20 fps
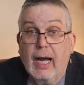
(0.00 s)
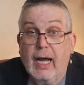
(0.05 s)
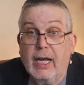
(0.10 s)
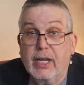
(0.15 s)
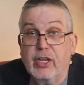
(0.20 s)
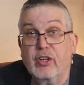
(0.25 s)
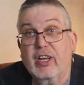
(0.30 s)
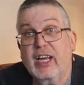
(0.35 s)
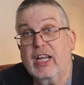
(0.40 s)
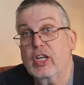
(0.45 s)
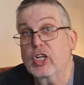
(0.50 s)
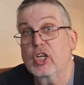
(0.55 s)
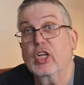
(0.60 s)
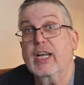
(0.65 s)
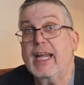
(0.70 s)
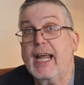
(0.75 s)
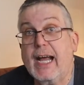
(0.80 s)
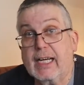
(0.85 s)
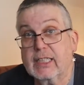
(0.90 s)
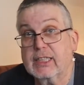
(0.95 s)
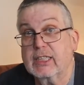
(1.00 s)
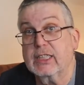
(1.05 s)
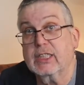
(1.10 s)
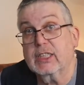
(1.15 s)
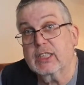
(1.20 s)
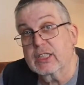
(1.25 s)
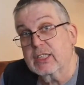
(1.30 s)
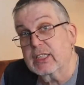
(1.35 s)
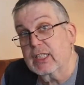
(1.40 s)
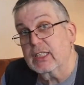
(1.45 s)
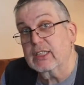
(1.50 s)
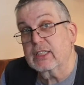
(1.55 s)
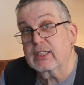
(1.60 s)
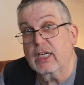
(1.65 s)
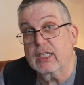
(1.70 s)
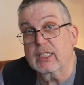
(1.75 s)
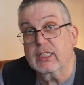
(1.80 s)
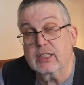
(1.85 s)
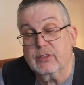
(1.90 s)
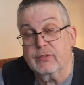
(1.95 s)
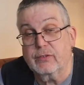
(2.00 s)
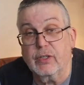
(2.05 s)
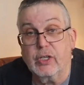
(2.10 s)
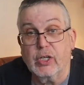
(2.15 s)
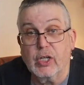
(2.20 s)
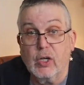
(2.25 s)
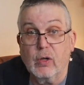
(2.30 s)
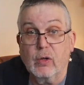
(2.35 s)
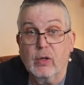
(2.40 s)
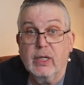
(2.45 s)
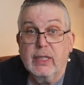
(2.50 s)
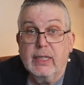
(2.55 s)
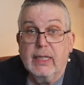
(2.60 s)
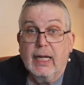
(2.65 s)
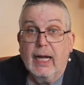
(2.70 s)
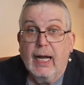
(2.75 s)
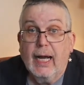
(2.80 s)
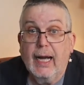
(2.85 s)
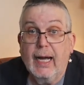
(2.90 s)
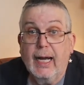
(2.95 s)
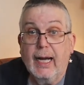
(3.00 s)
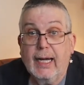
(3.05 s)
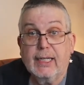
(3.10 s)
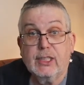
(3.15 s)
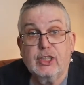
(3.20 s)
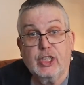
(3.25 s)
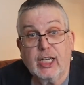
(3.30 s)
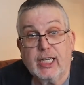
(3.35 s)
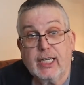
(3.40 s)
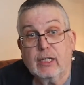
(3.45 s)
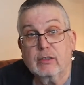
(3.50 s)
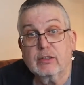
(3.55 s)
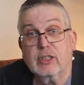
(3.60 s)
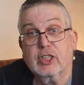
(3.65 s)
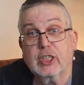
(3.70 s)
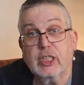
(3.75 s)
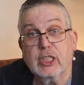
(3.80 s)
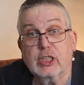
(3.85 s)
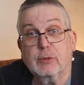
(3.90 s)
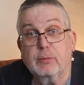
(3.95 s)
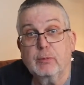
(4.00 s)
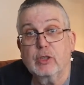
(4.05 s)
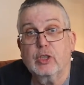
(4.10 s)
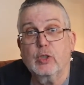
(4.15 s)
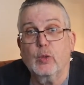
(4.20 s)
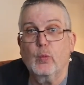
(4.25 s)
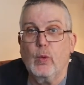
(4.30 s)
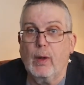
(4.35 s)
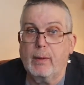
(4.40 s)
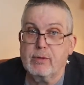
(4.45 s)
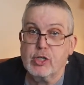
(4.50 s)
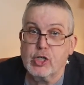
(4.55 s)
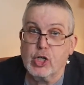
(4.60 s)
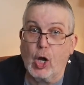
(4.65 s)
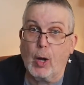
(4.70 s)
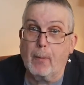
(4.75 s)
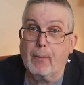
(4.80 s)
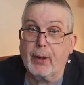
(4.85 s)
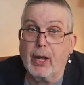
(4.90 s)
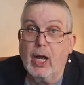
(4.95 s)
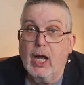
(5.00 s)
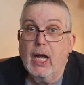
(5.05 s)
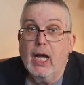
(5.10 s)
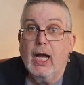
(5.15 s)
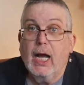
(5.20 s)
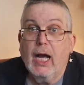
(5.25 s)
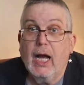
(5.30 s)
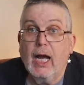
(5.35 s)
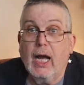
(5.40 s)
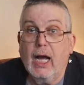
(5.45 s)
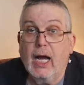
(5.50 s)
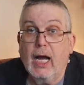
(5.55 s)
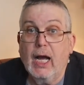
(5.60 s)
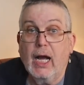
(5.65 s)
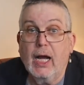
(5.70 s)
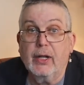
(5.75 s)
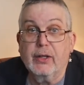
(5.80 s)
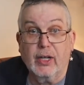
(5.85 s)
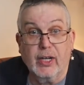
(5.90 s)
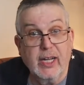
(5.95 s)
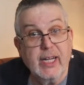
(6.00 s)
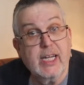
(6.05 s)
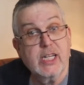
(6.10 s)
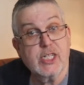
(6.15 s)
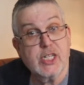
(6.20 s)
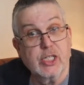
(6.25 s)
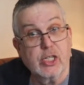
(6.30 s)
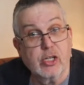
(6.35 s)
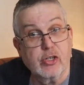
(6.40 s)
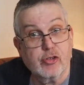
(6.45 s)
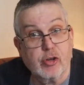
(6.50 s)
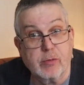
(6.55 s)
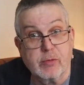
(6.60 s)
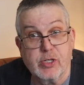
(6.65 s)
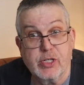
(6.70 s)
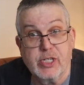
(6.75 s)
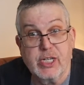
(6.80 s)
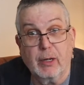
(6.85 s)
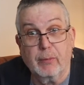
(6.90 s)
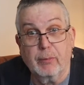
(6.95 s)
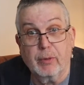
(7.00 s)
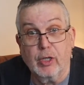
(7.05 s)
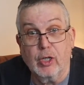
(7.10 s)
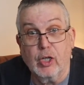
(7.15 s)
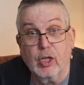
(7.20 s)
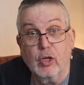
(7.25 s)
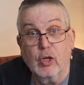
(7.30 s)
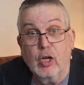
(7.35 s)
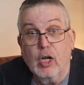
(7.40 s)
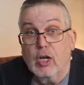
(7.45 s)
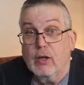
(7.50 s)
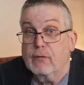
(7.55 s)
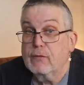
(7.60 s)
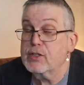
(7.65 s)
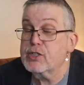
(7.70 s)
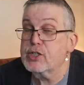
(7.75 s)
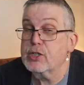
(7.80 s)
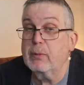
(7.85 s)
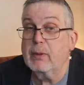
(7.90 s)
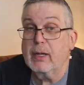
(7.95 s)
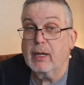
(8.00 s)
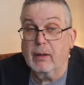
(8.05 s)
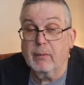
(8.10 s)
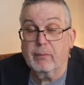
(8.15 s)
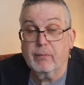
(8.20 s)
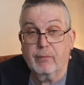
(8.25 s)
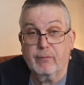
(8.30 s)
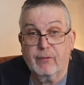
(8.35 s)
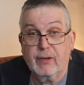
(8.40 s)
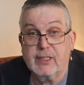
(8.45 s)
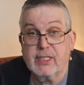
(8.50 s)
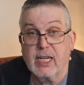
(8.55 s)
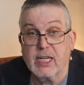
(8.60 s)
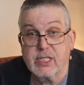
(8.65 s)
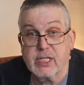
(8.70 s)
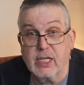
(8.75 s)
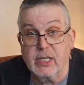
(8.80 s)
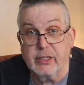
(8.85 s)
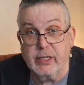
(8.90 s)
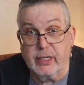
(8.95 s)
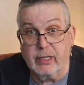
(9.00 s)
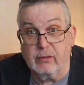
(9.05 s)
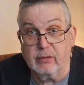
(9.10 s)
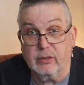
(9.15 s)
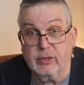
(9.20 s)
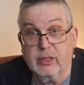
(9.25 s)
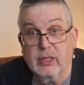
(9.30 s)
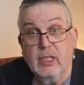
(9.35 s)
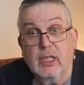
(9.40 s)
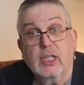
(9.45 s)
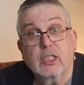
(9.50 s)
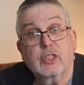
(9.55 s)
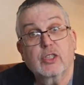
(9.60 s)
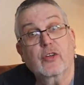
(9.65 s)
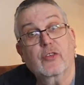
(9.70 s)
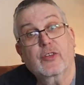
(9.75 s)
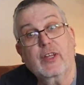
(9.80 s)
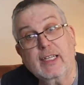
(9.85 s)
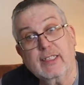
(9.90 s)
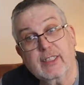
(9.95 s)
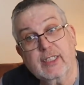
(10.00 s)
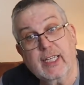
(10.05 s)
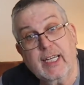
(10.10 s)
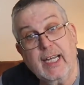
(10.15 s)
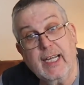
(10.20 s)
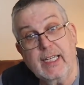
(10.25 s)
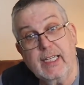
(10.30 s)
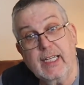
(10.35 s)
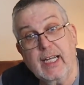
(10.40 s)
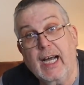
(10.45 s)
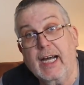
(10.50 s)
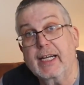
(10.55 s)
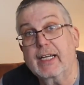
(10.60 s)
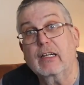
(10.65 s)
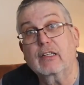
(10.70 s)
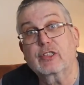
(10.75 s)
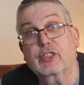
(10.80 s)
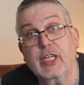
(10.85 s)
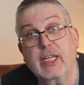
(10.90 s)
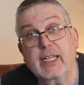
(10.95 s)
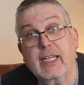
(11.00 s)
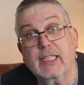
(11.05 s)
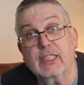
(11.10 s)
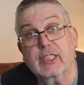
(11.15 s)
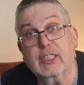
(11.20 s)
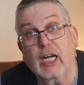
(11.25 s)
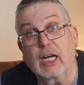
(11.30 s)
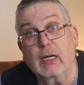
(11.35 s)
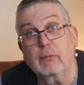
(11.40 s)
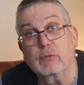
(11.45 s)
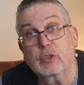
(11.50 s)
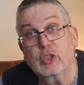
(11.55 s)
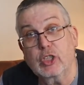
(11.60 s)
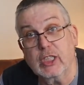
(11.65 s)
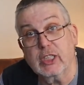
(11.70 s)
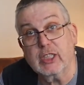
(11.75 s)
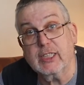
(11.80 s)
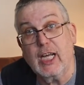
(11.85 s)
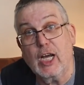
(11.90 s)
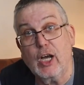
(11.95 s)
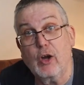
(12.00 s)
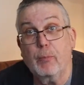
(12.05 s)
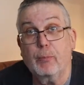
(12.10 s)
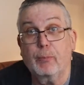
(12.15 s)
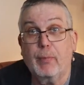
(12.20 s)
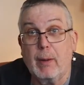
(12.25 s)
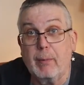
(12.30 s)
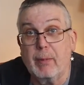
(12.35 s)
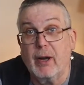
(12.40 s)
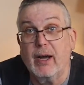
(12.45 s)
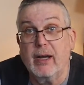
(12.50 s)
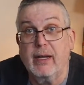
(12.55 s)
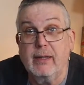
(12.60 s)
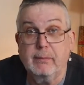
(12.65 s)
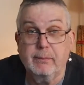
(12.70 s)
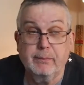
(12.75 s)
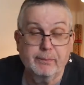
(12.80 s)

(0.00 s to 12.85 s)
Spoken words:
You get early access to things like this video, and check out the Sinners Music web shop. The link is in the description down below for some fantastic deals. So thanks again, and I'll see you next time. Cheers now, bye bye.